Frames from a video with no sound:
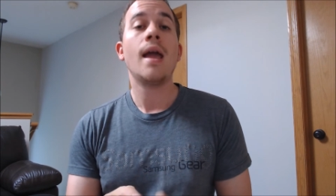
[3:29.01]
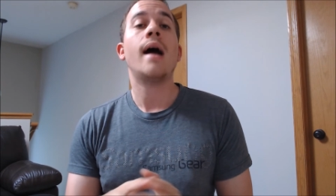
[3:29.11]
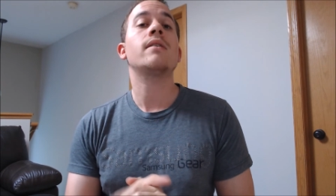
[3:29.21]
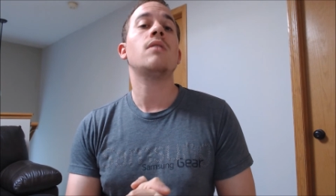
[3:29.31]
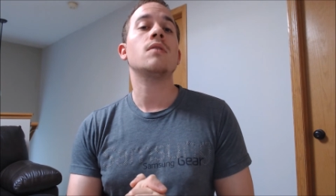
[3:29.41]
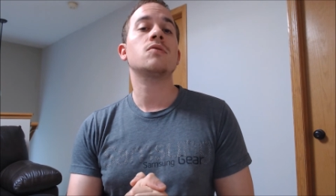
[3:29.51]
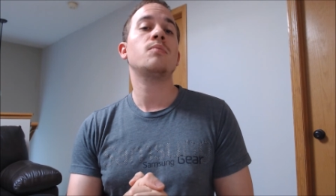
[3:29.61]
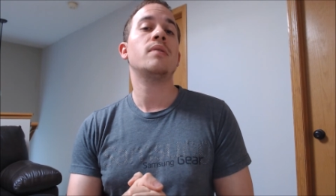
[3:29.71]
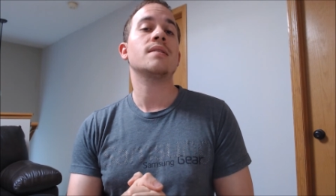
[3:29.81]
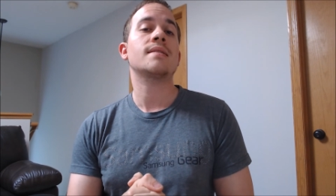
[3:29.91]
and I'll also
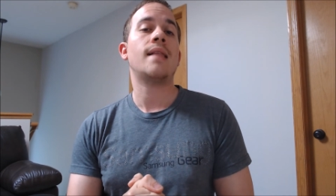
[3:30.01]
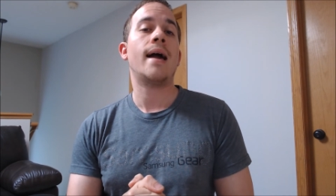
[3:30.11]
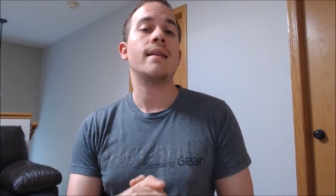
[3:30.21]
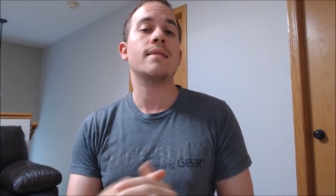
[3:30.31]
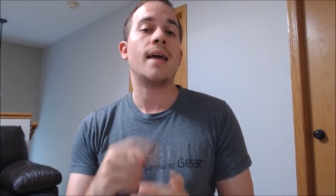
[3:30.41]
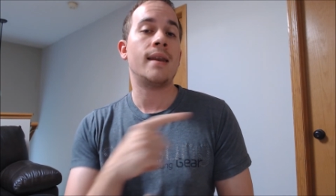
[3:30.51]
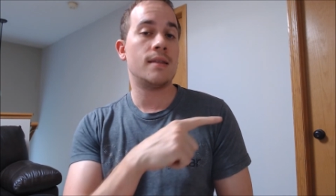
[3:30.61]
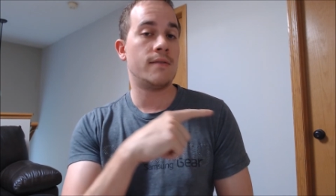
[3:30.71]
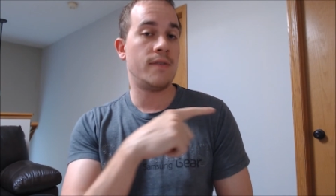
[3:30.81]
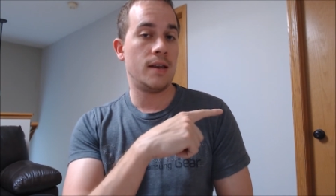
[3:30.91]
put a slide at the end
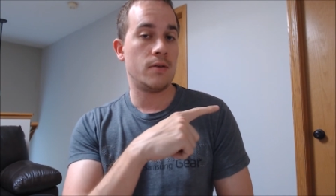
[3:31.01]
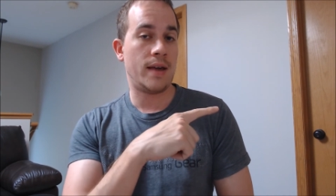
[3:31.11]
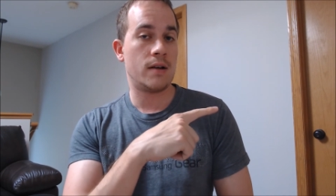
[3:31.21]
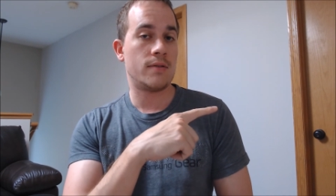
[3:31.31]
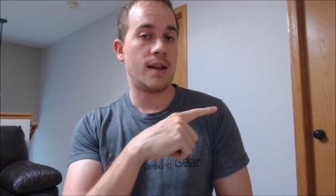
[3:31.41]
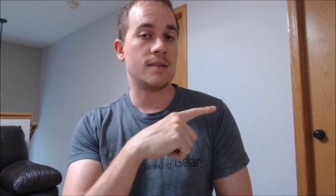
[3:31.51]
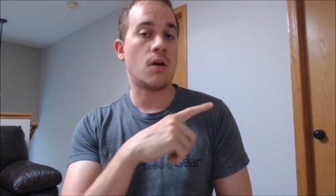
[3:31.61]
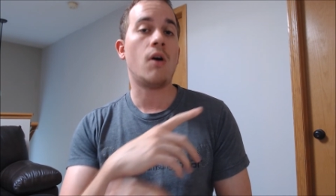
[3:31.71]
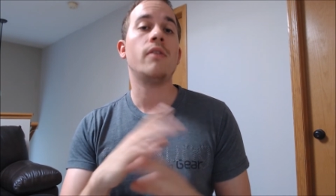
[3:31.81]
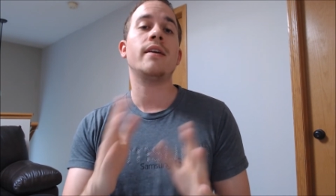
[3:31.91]
of the video here that has
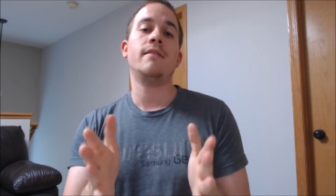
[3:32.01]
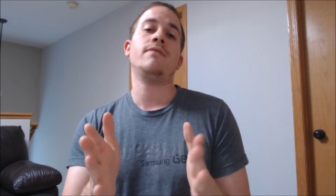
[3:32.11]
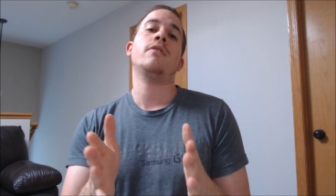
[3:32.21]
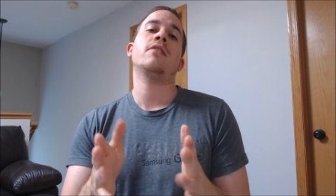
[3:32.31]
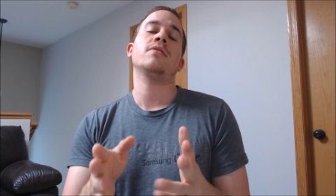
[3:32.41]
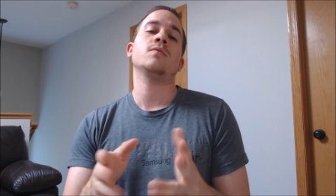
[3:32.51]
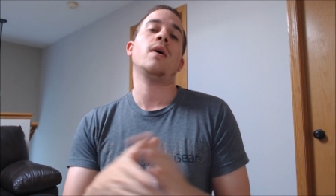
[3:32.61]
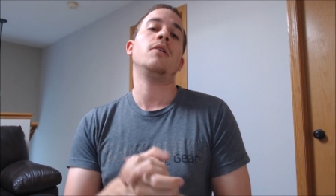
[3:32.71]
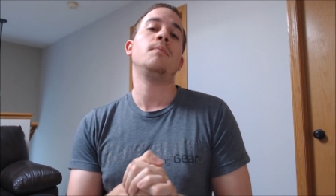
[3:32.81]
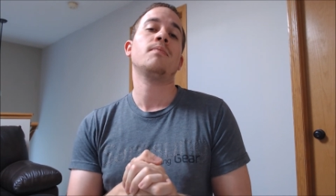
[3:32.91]
all the info there as well.